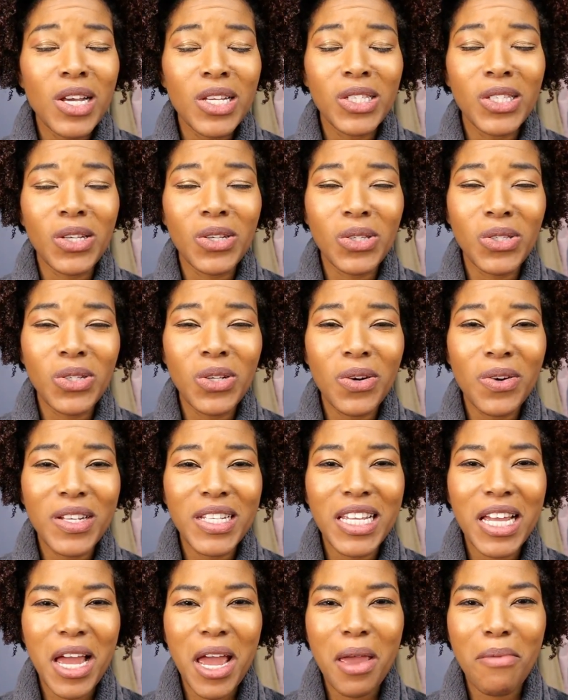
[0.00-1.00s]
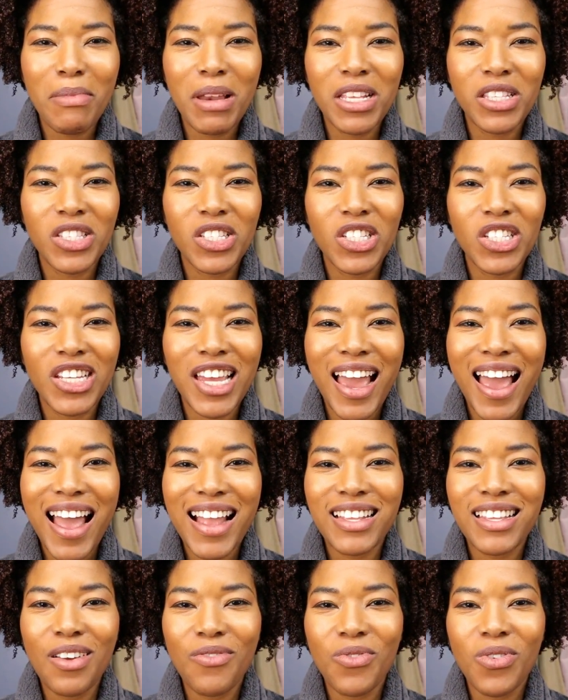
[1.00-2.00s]
So story time, let's
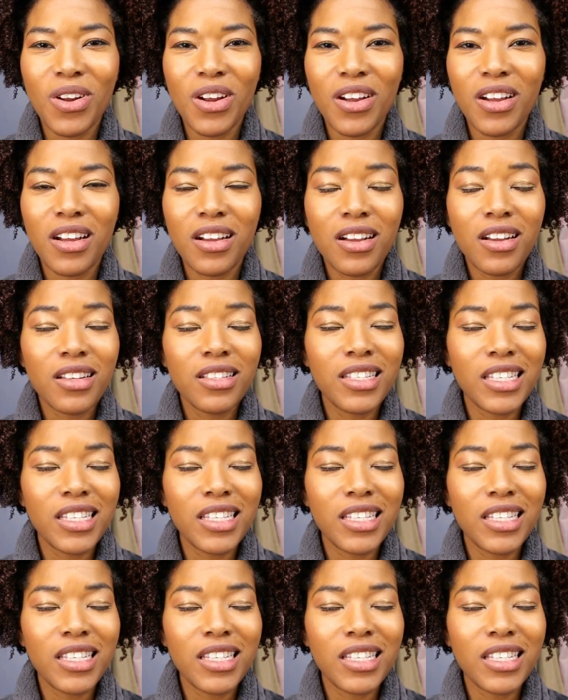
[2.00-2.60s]
chat and we're